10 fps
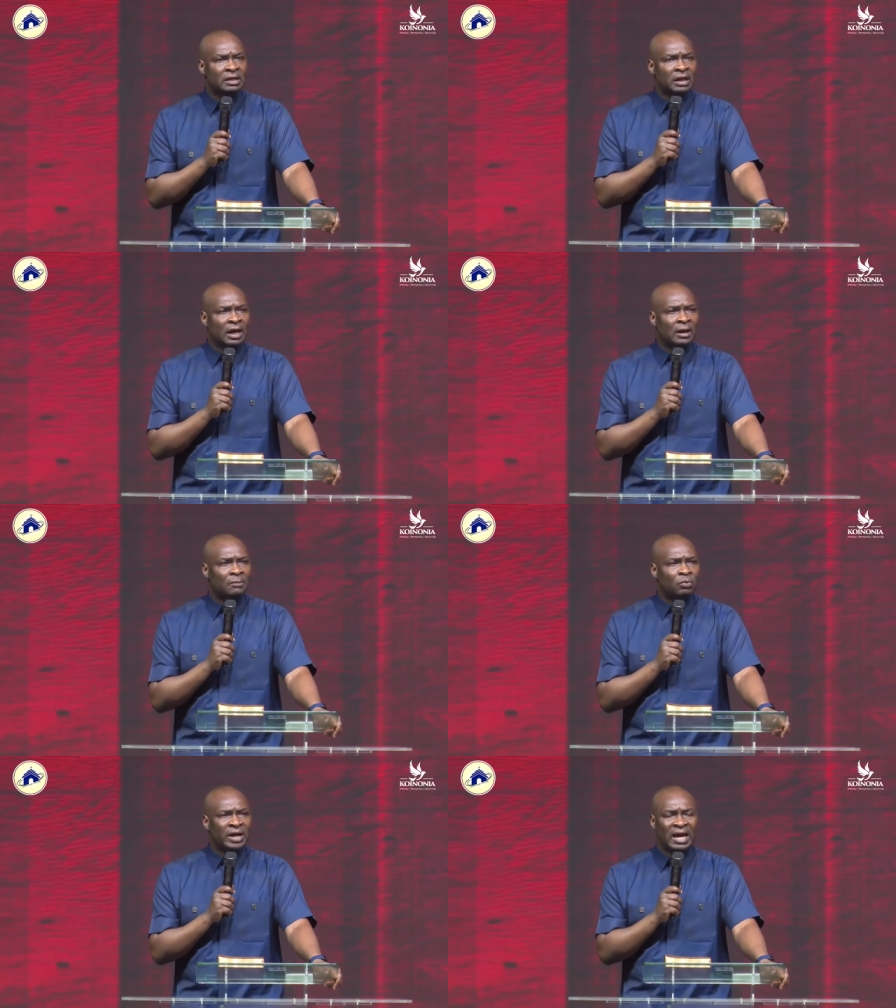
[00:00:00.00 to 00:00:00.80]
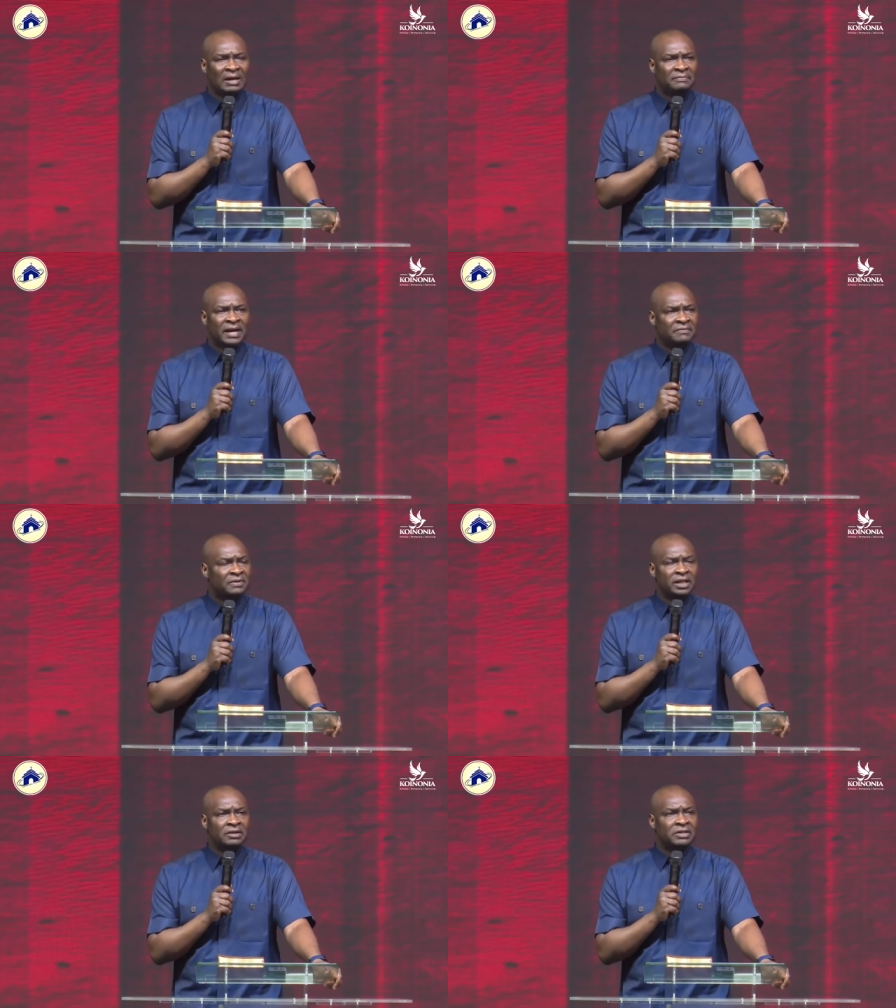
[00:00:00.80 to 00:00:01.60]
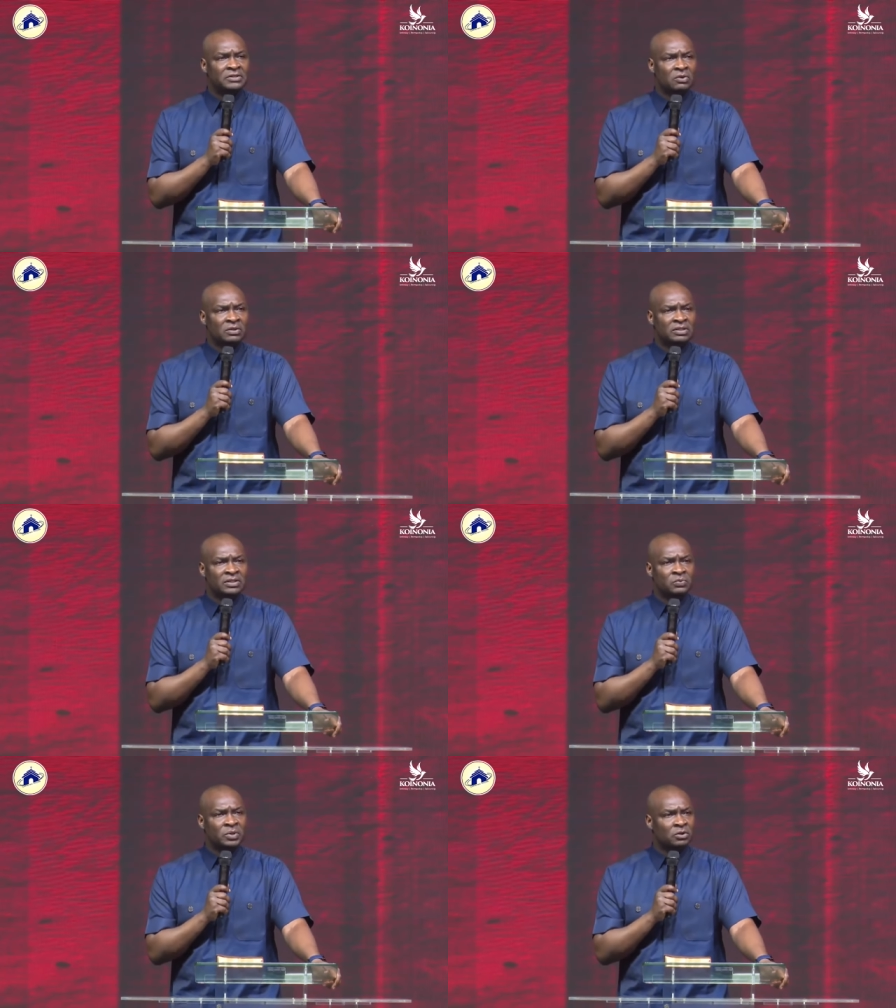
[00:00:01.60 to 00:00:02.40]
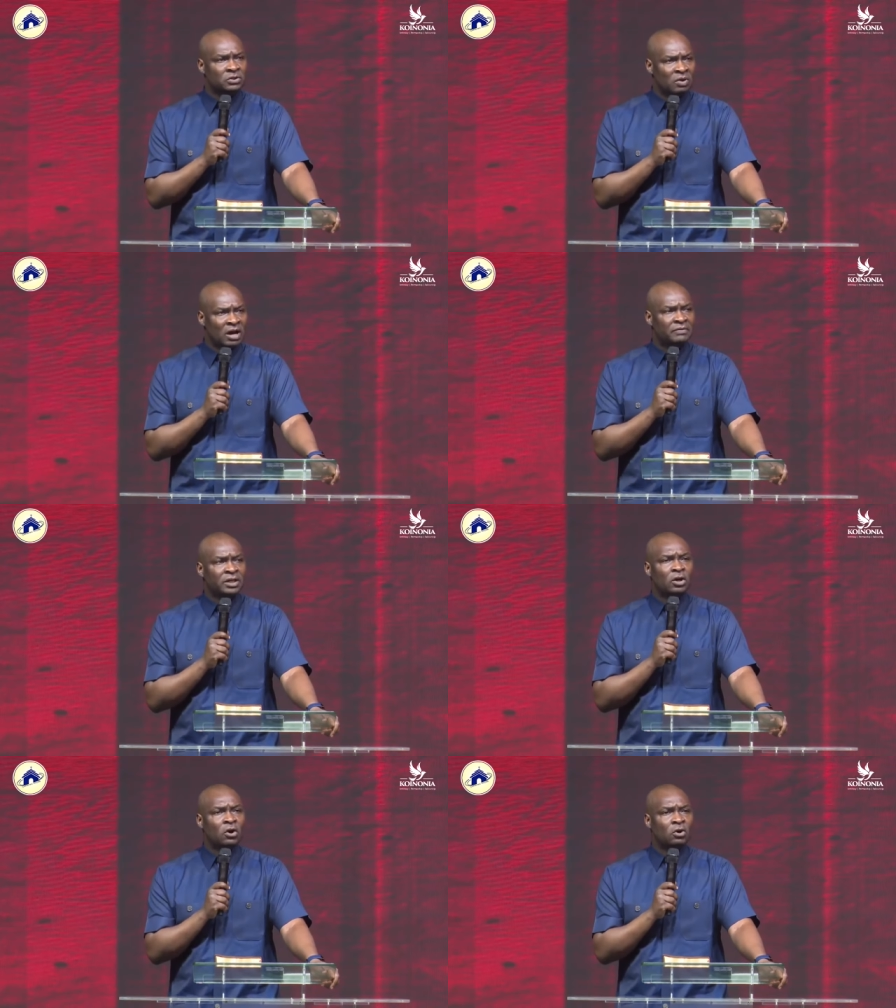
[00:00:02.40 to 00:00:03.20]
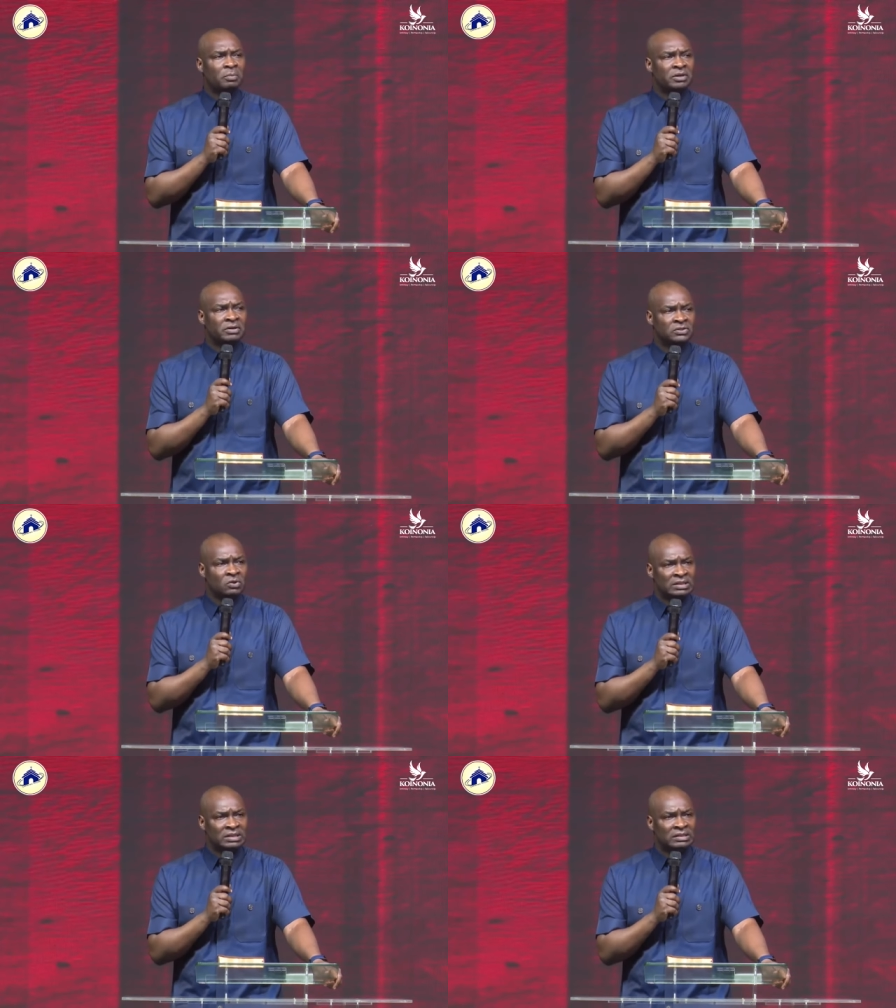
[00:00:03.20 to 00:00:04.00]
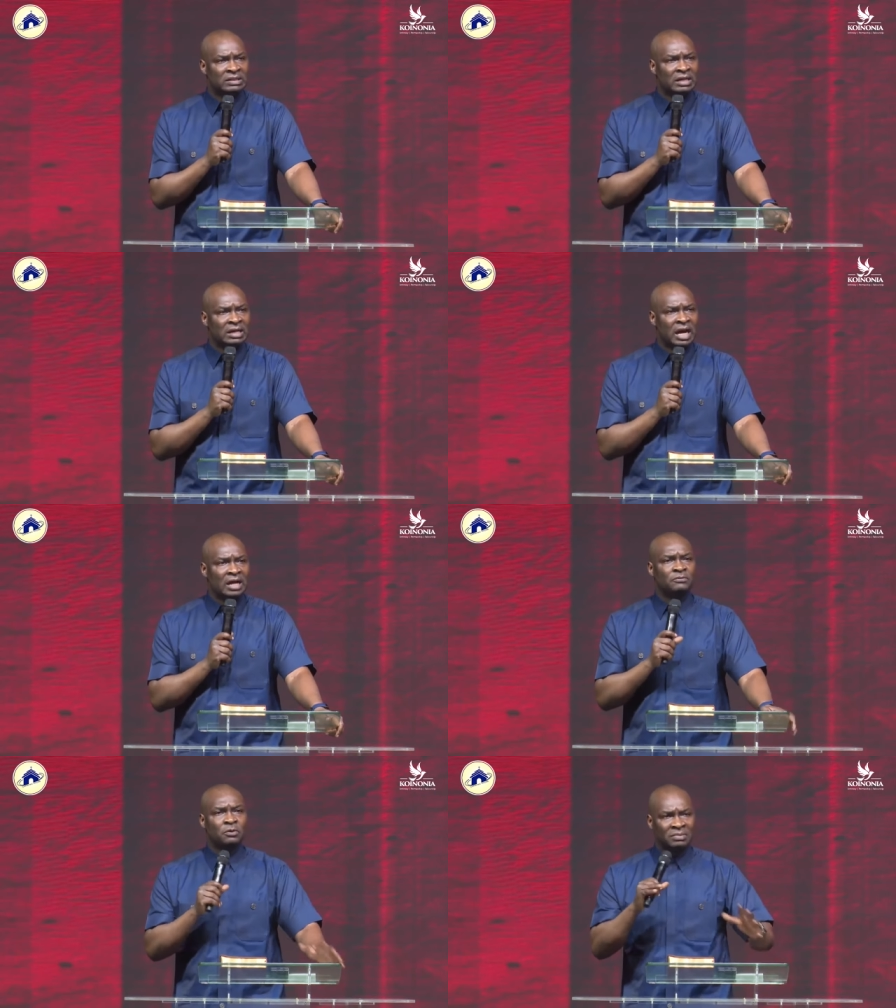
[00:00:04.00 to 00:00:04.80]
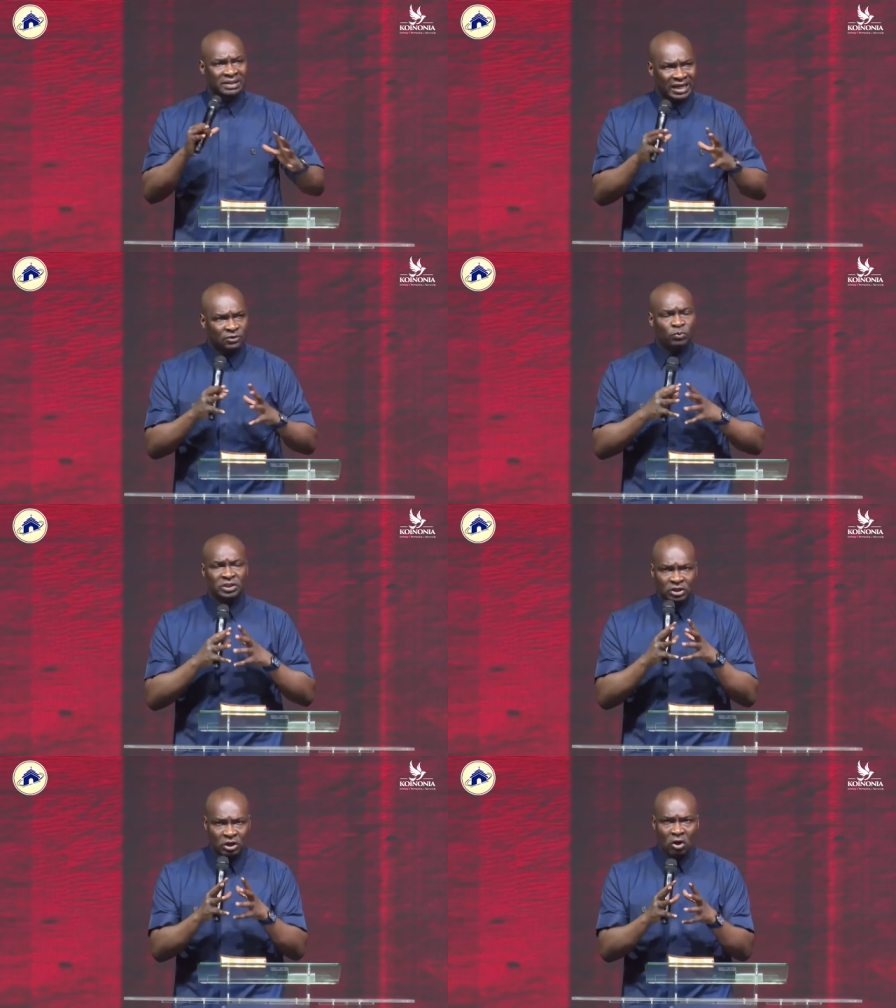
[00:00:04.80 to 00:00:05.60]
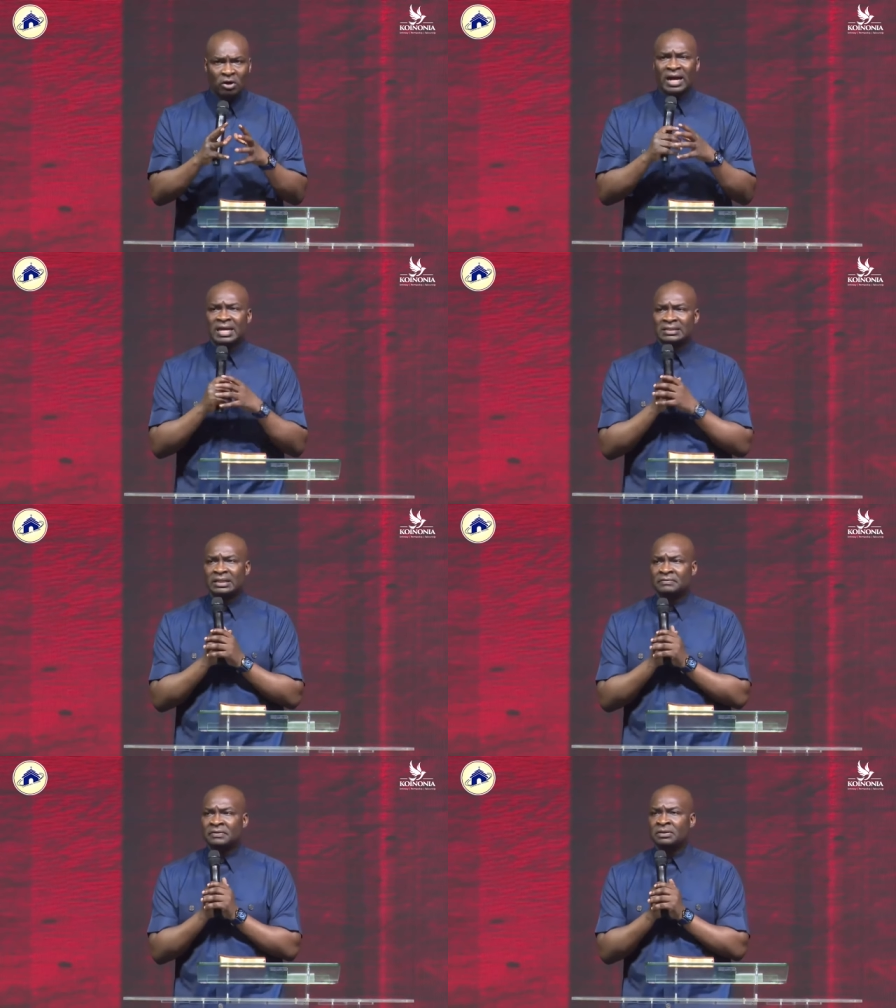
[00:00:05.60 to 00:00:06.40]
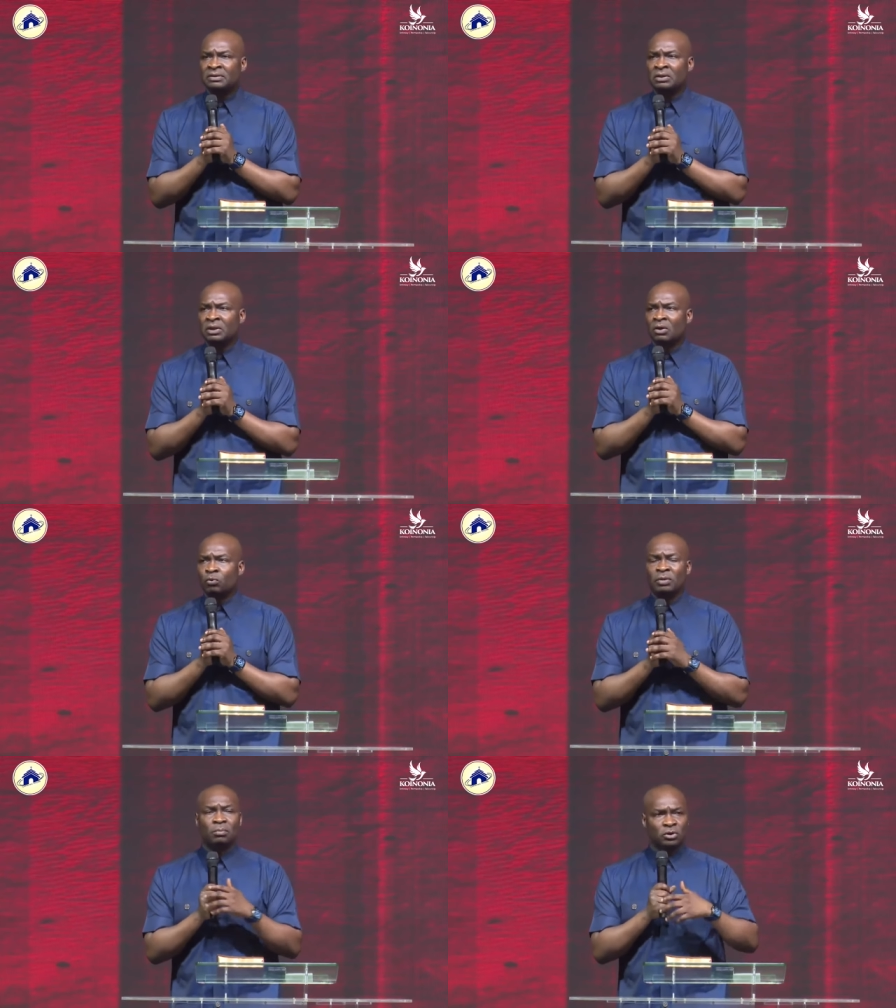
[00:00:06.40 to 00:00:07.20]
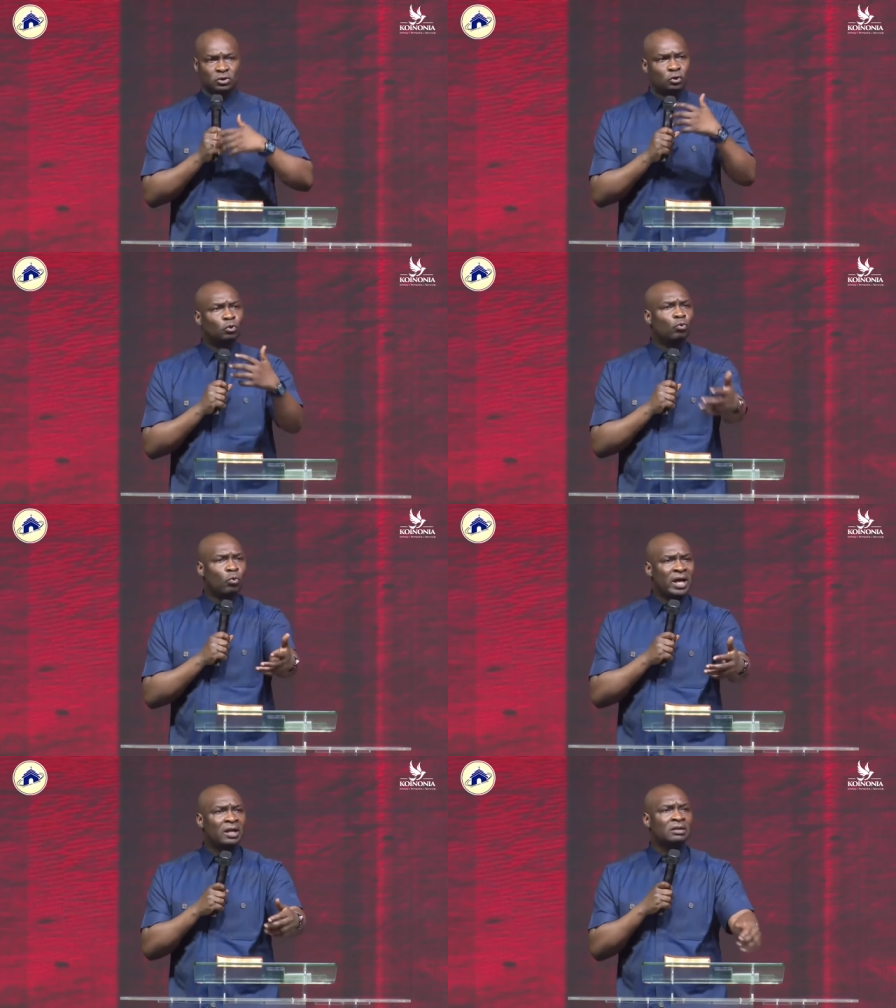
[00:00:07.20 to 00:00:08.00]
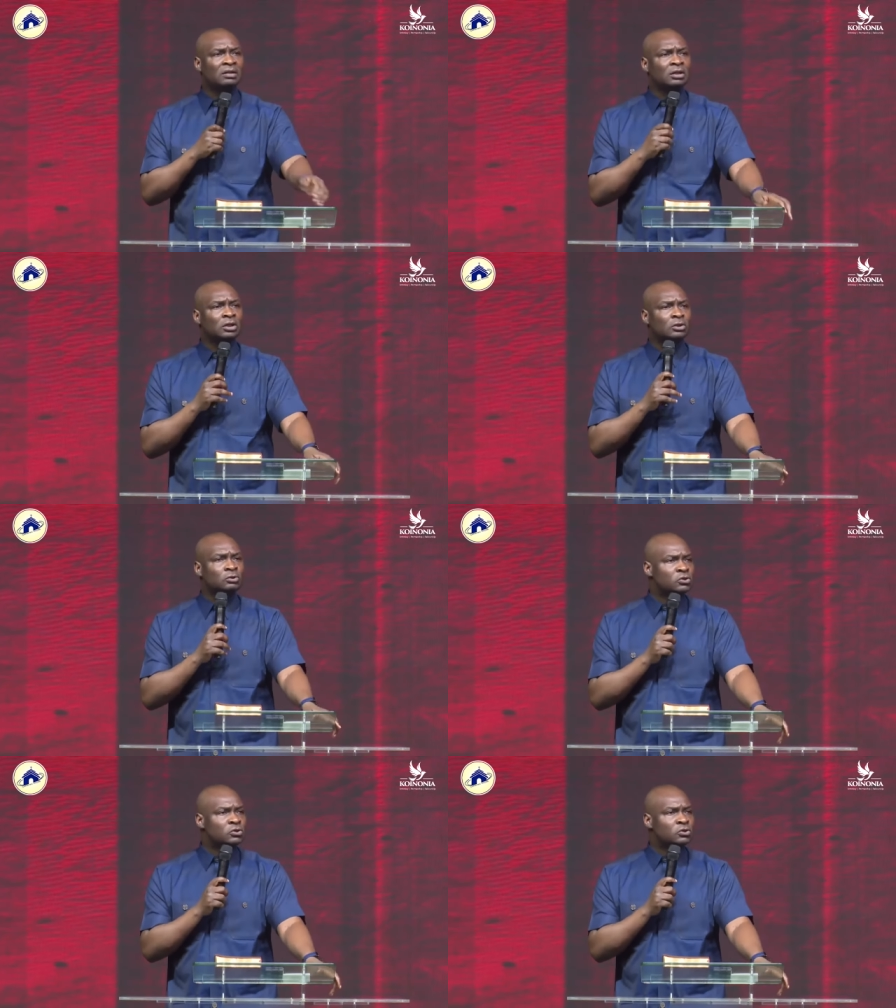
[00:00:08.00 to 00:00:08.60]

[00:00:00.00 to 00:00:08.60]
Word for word: Um, we have heavenly resources, we also have economic resources, and from that which God has given, we must do well to